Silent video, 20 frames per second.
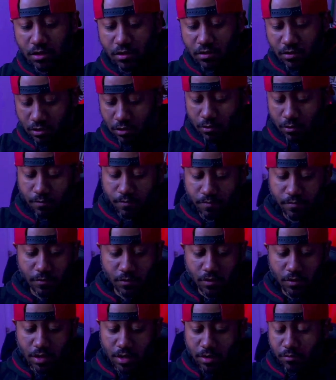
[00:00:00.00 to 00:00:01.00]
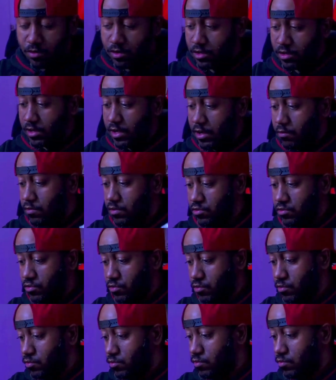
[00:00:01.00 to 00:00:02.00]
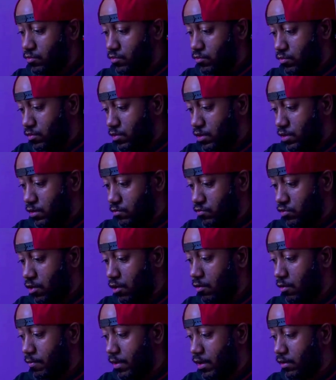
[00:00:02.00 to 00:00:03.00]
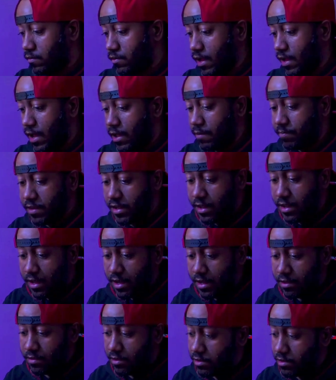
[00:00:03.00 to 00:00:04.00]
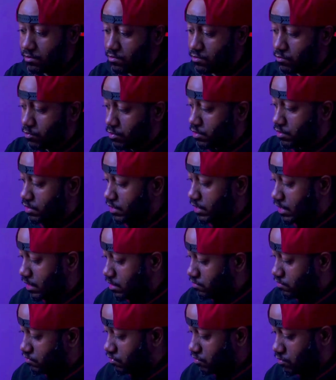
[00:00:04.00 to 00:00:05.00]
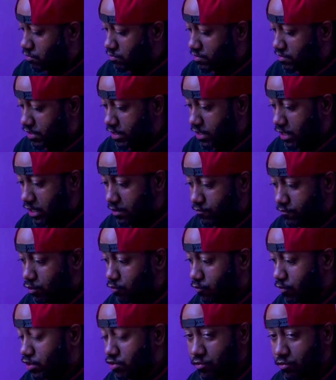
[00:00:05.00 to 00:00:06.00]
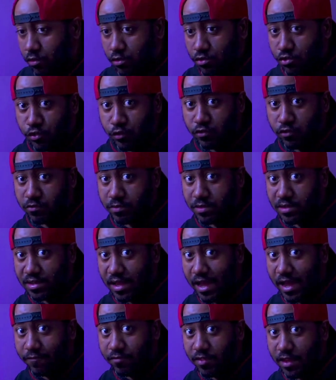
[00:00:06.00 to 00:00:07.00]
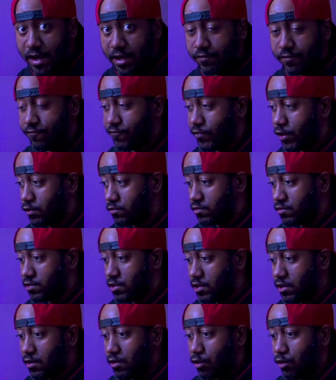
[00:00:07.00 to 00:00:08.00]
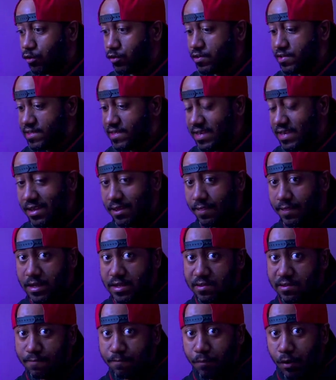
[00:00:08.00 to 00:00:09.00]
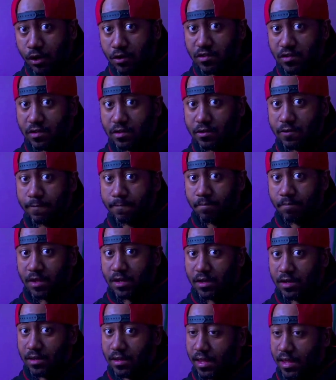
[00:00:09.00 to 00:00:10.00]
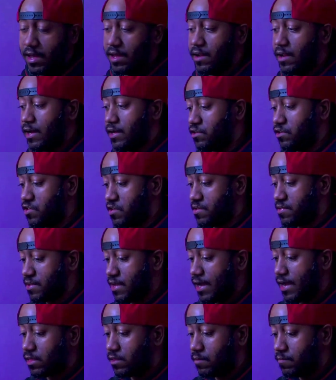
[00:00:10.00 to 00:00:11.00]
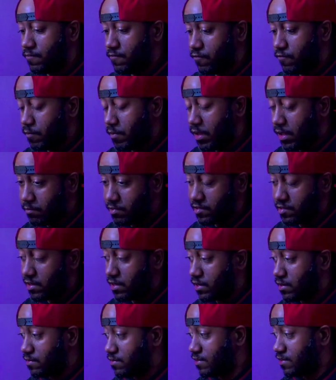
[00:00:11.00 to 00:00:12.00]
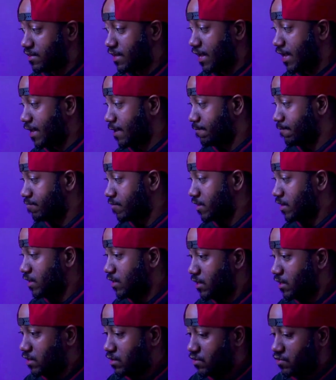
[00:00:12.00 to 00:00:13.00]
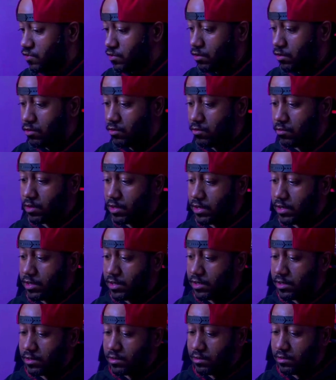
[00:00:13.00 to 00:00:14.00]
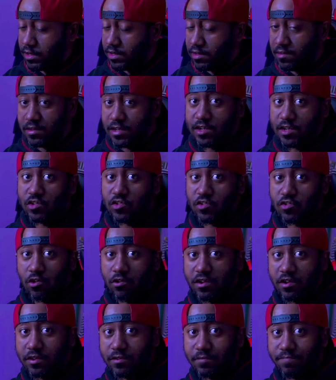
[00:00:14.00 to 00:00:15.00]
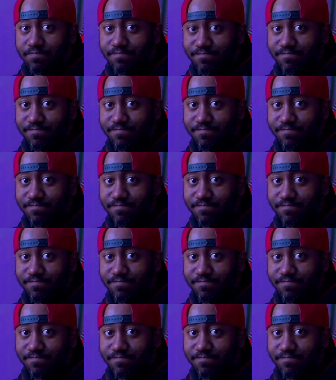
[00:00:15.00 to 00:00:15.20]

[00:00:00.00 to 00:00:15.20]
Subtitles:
So I want to talk about that, and then we're going to get into the EvoRetro controllers because I have not felt or seen these in person yet. I just got them from Amazon today. So let's get started.